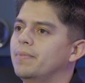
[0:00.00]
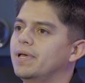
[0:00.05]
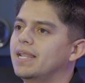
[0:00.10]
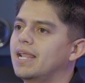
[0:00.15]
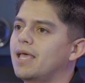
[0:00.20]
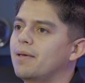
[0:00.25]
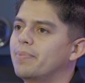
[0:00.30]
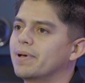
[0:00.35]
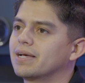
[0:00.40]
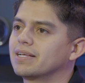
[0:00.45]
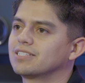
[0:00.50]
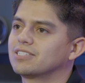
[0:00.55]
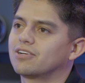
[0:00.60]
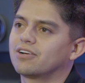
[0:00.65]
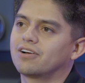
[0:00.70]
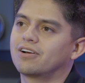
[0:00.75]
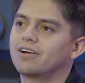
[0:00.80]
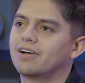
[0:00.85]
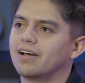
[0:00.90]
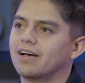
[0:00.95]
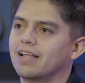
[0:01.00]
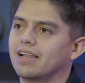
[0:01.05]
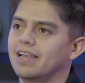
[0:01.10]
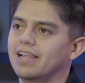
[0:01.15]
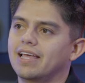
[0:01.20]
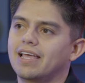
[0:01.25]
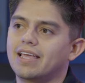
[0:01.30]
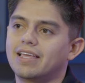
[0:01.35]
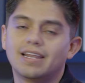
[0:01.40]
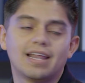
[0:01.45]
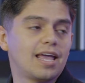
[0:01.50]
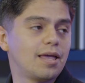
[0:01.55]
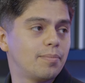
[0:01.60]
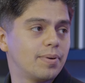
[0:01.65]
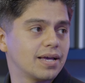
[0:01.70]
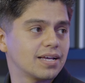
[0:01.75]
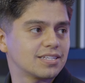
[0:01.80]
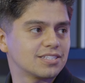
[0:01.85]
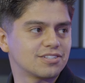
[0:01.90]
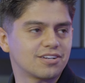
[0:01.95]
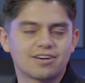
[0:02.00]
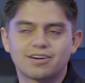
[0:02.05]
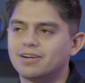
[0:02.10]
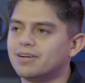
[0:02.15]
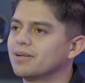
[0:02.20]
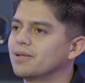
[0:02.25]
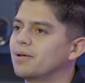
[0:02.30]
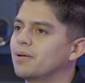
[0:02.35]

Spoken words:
mid-apexer, a late apexer,